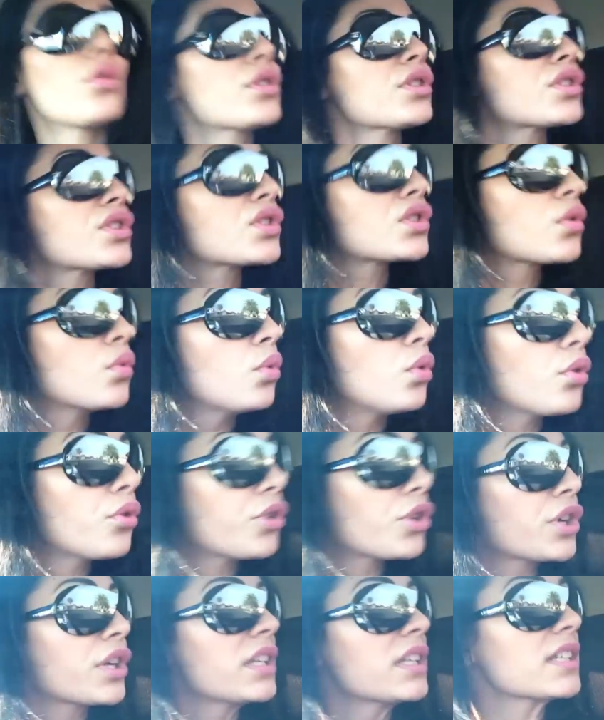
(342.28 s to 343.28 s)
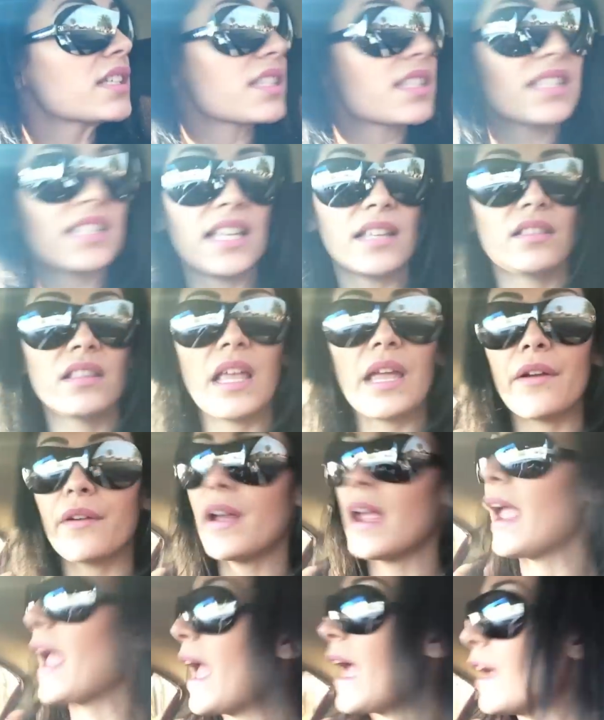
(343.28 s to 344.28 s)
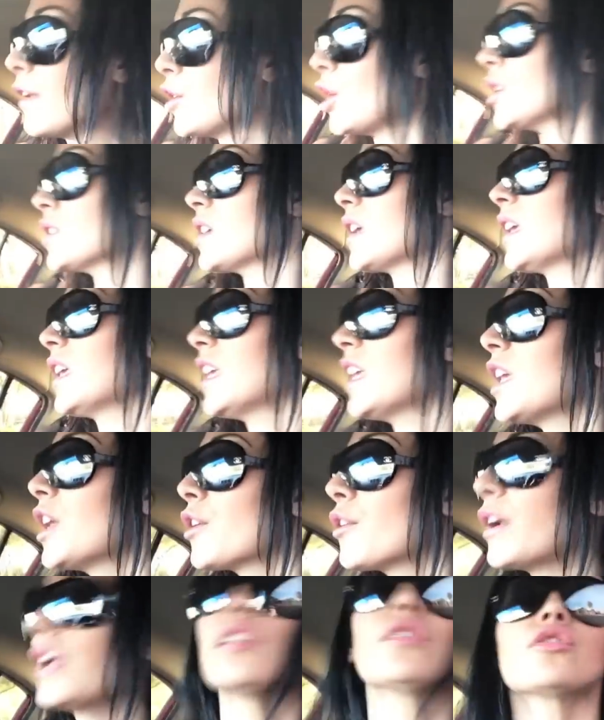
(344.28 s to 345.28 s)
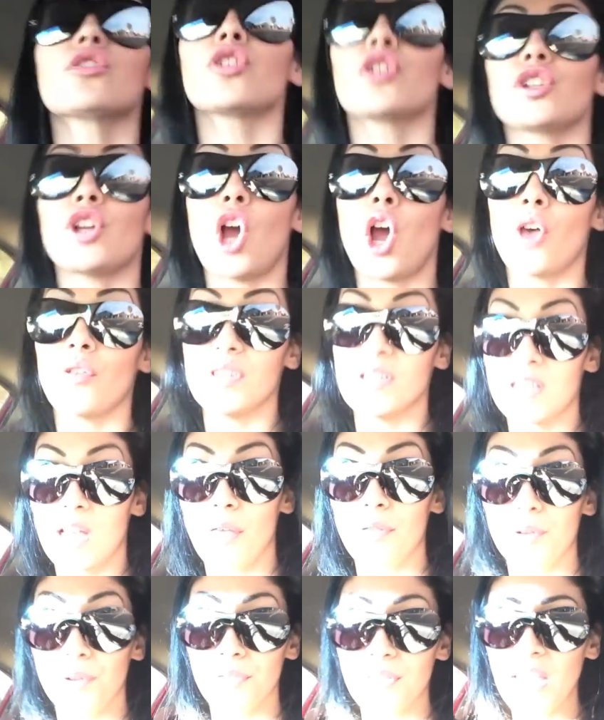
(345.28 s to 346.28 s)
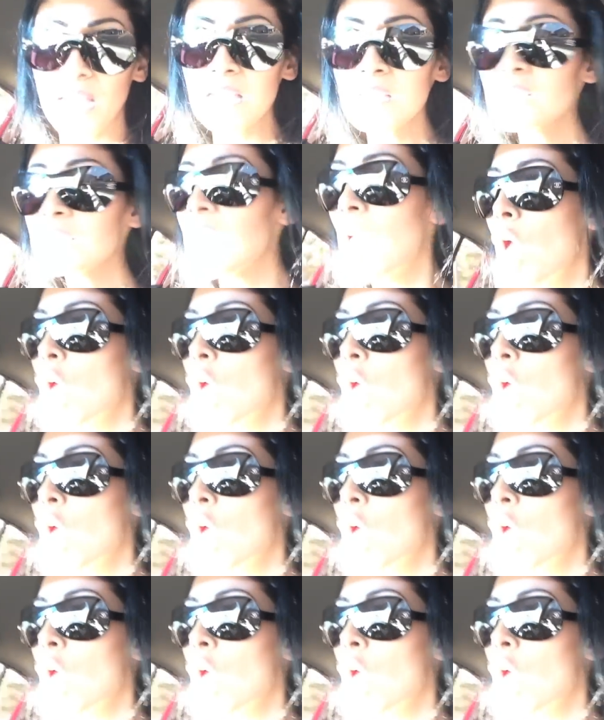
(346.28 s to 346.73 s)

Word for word: to school, they're going to sit there and hear and learn all these other things.